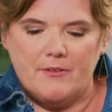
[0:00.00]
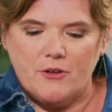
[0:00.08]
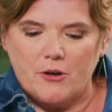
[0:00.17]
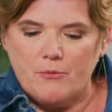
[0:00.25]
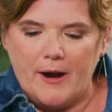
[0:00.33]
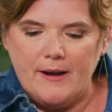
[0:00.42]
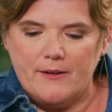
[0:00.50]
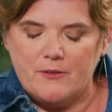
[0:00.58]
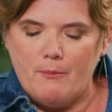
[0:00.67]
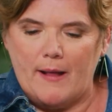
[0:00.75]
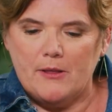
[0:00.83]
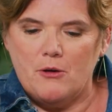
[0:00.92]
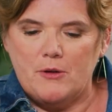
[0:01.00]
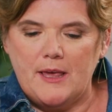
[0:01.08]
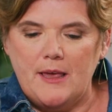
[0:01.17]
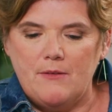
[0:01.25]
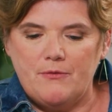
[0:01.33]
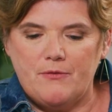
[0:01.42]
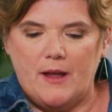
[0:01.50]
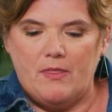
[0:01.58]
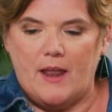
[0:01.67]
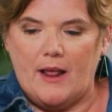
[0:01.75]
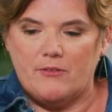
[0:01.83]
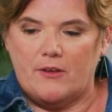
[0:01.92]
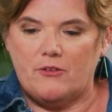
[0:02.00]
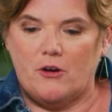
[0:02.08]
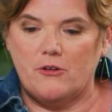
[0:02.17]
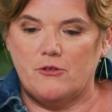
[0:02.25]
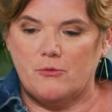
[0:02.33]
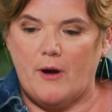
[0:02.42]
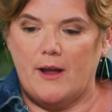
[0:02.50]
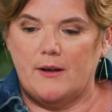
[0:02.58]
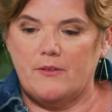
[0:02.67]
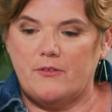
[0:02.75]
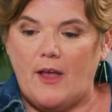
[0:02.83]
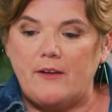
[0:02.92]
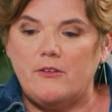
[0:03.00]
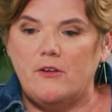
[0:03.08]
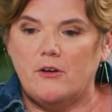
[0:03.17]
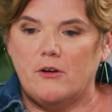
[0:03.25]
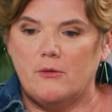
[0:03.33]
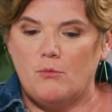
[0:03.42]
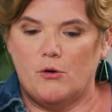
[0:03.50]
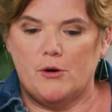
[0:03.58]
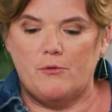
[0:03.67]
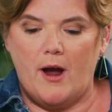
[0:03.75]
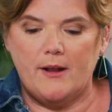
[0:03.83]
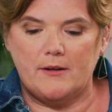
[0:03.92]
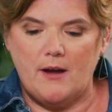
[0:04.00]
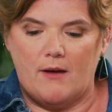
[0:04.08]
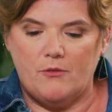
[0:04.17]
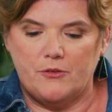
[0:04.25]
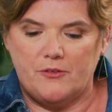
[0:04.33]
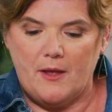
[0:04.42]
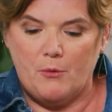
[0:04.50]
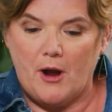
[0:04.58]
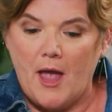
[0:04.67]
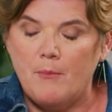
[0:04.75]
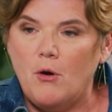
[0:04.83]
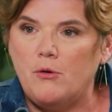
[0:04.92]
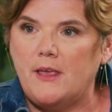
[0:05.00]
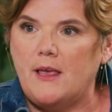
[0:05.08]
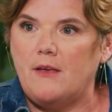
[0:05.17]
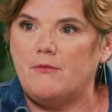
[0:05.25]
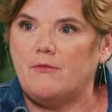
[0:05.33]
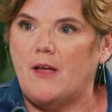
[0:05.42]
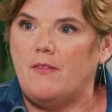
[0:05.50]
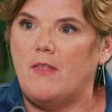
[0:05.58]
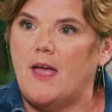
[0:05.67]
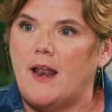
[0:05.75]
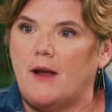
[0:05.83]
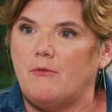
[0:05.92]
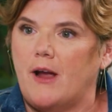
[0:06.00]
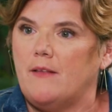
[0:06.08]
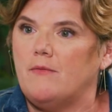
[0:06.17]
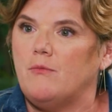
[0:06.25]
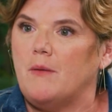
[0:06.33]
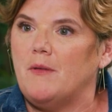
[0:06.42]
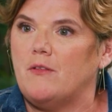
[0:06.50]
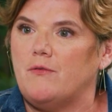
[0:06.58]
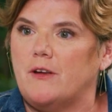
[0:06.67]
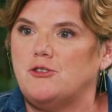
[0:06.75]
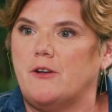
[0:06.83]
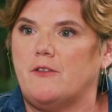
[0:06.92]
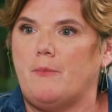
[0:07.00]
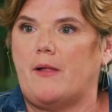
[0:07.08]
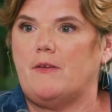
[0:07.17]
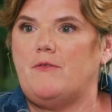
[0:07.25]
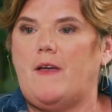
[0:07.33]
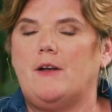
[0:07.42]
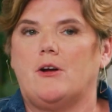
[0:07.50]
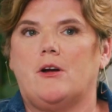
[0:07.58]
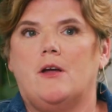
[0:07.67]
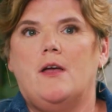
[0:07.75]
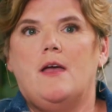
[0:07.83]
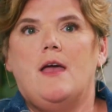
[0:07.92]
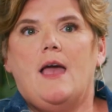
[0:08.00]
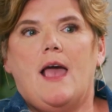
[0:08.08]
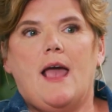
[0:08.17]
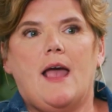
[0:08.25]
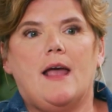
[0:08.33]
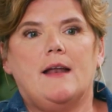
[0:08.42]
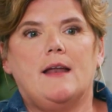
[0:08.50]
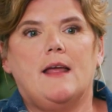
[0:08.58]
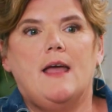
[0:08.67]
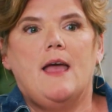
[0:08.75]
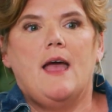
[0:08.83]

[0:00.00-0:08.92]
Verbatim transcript: I started writing as Molly O'Keefe, and then as I started to write sexier, more erotic novels, they were M. O'Keefe, and then I write women's fiction as Molly Fader. Right. And